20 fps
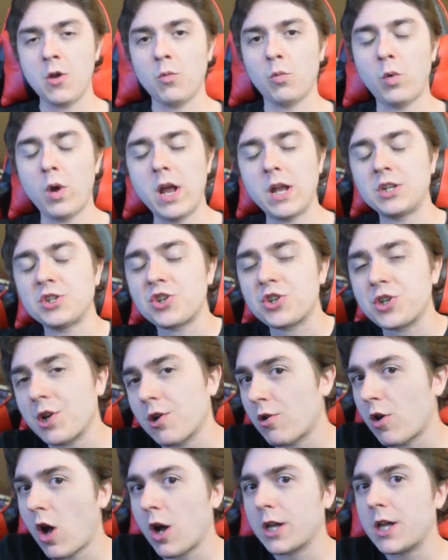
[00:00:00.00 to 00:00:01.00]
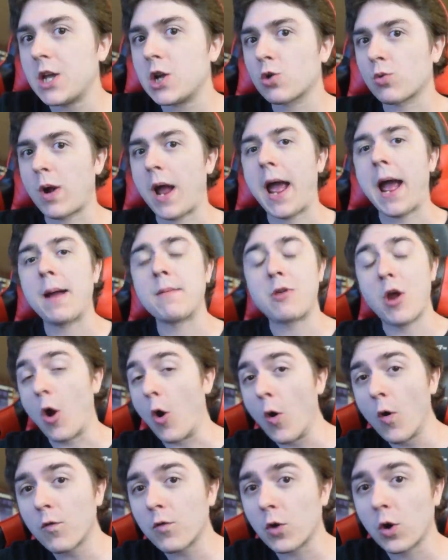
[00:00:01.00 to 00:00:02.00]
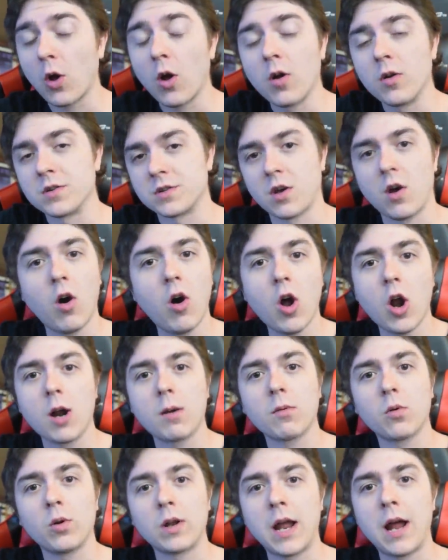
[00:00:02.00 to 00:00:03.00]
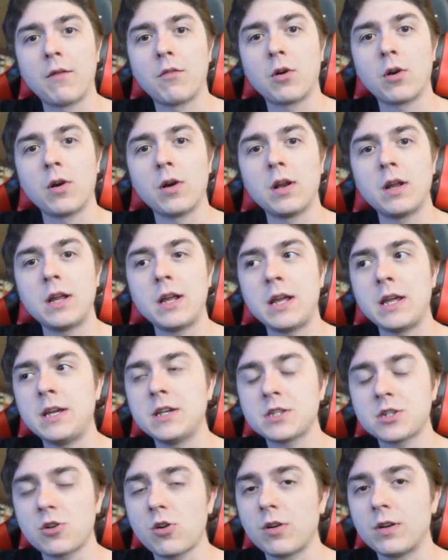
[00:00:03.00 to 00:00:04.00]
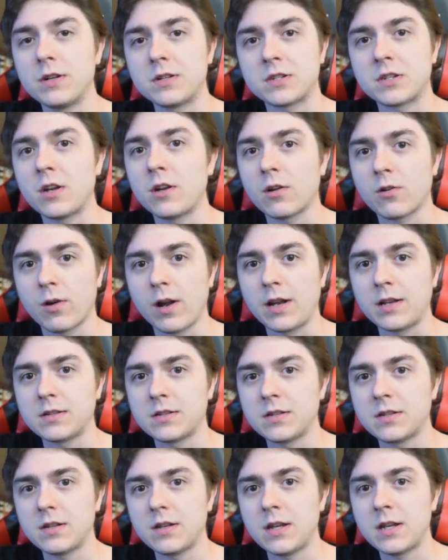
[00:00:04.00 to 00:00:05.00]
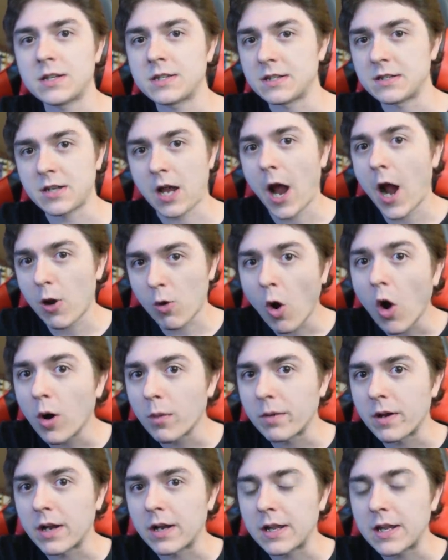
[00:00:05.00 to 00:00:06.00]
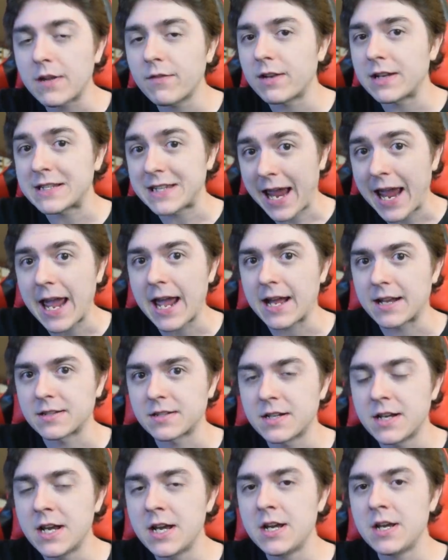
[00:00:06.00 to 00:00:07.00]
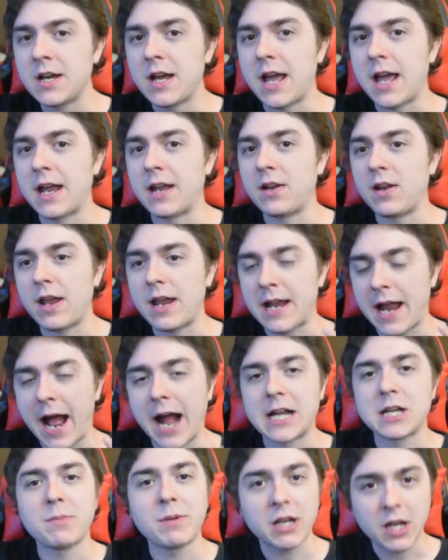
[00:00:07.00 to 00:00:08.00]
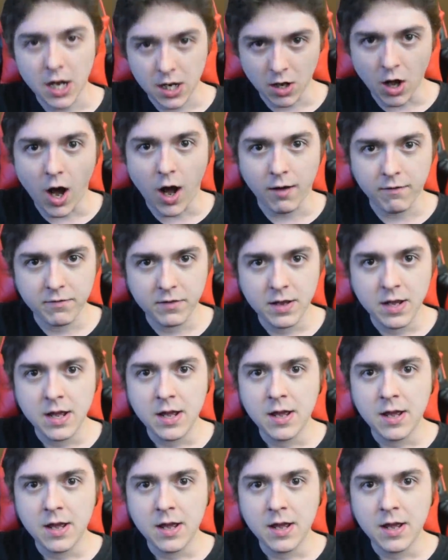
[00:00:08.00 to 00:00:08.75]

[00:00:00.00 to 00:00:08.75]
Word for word: When Shigaraki grabbed Overhaul's arm or whatever, he started to disintegrate. His entire arm did, even his hand. And it had to be cut off.